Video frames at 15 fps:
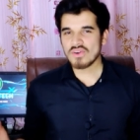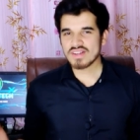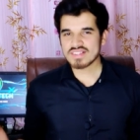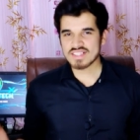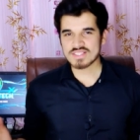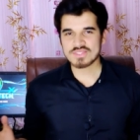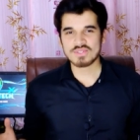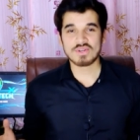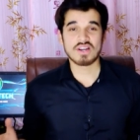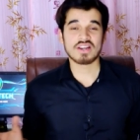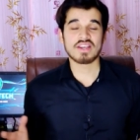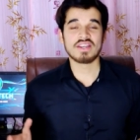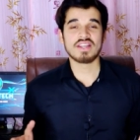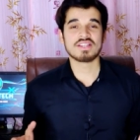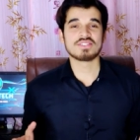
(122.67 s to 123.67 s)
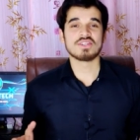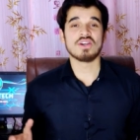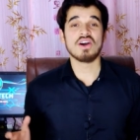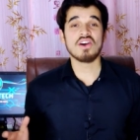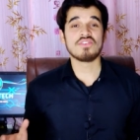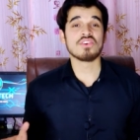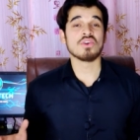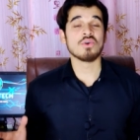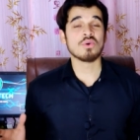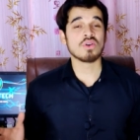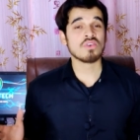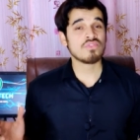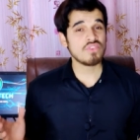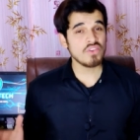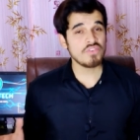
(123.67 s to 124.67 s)
Cortex X two architecture offers
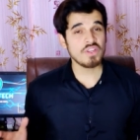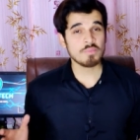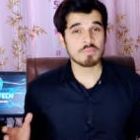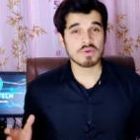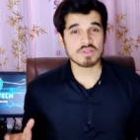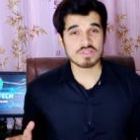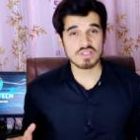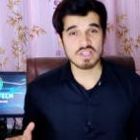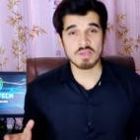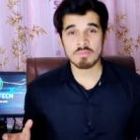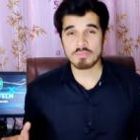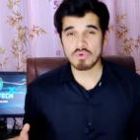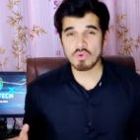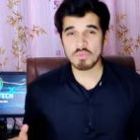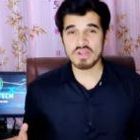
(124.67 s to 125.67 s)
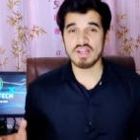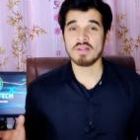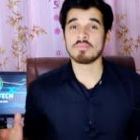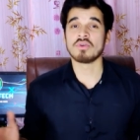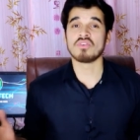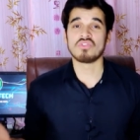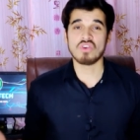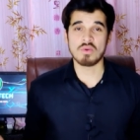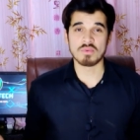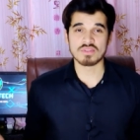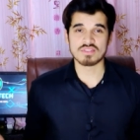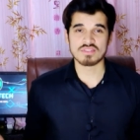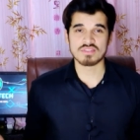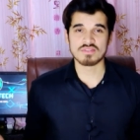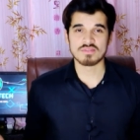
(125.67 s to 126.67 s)
over fifty percent improvement in
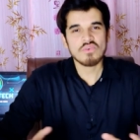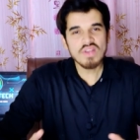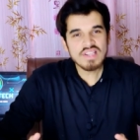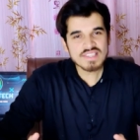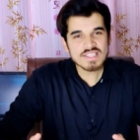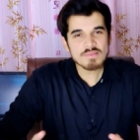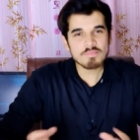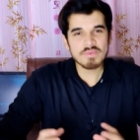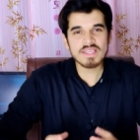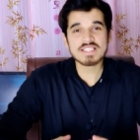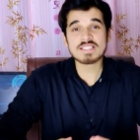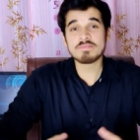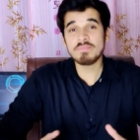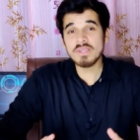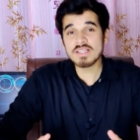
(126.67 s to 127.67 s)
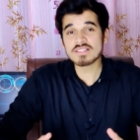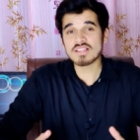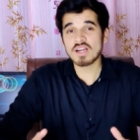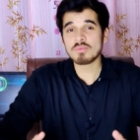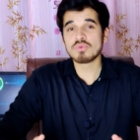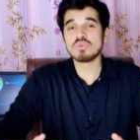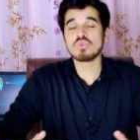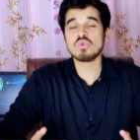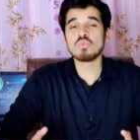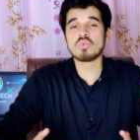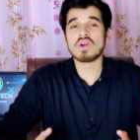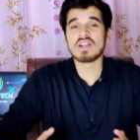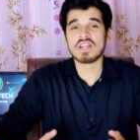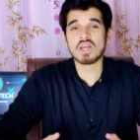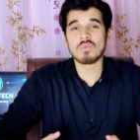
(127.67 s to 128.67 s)
performance, reaching peak speeds up to two
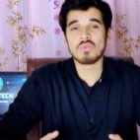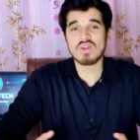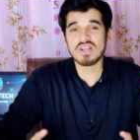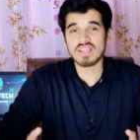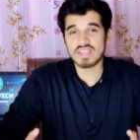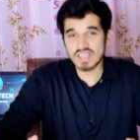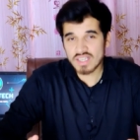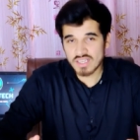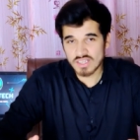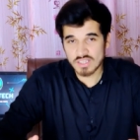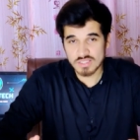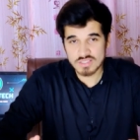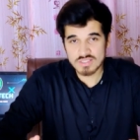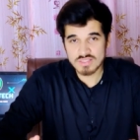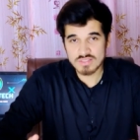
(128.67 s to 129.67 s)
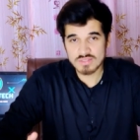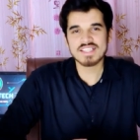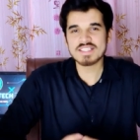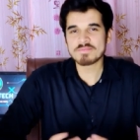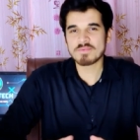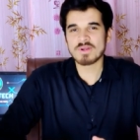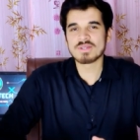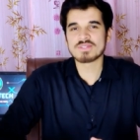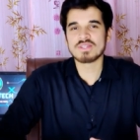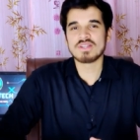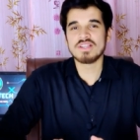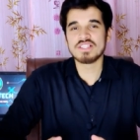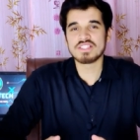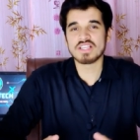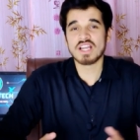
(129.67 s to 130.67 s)
point nine one gigahertz. This
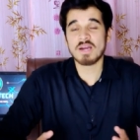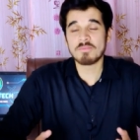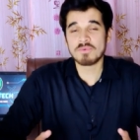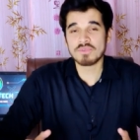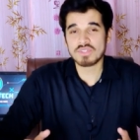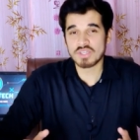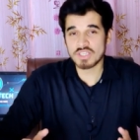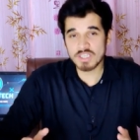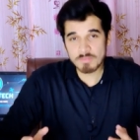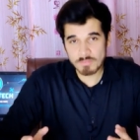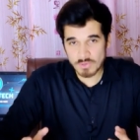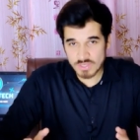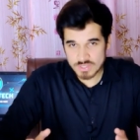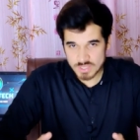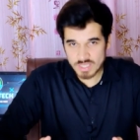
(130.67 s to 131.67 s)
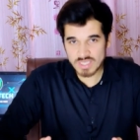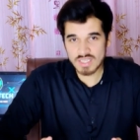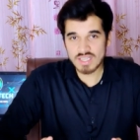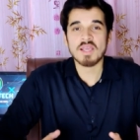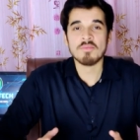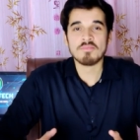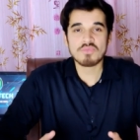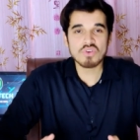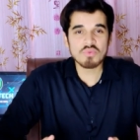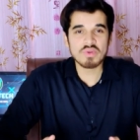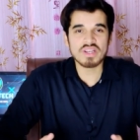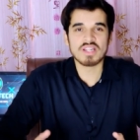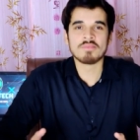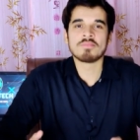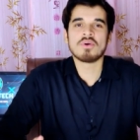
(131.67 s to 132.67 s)
processor reaching up to thirteen percent
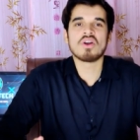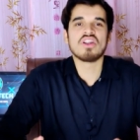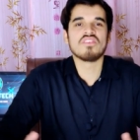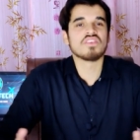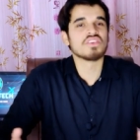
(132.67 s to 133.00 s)
improvement in power